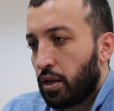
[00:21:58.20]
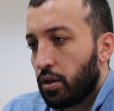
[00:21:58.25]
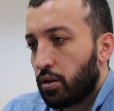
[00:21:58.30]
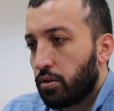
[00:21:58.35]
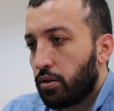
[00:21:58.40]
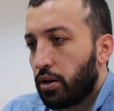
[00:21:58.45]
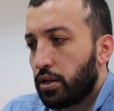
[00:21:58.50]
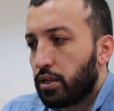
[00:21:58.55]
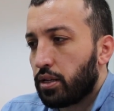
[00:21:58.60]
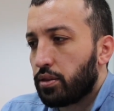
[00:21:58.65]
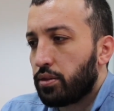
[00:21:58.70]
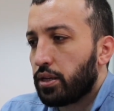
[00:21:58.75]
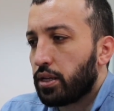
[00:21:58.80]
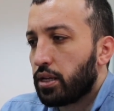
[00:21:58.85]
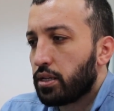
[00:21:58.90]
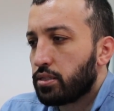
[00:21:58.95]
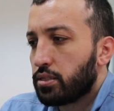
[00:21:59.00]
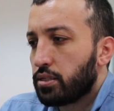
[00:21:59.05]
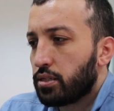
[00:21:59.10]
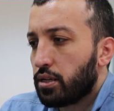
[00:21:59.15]
Great. I think
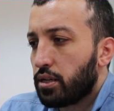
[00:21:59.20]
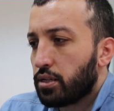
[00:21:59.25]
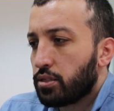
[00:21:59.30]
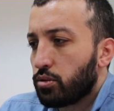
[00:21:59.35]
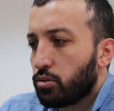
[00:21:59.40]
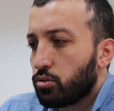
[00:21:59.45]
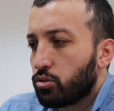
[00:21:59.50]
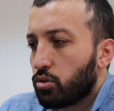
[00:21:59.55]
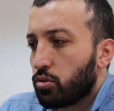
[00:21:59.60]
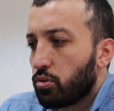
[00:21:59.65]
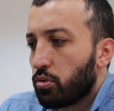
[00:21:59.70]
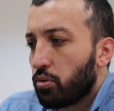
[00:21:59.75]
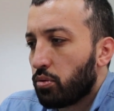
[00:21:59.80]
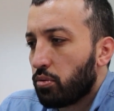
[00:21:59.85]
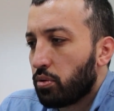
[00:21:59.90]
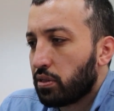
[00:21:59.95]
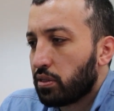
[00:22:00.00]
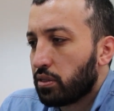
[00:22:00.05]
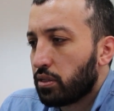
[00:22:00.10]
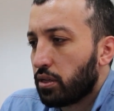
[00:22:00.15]
that's also
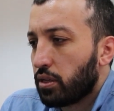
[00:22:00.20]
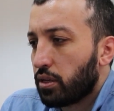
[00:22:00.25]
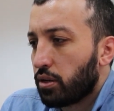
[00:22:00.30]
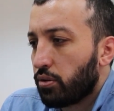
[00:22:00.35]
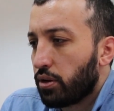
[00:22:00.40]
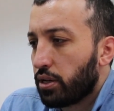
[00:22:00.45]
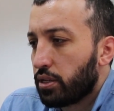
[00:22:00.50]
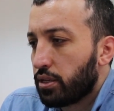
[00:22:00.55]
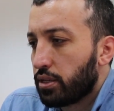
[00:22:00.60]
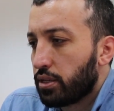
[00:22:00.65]
one great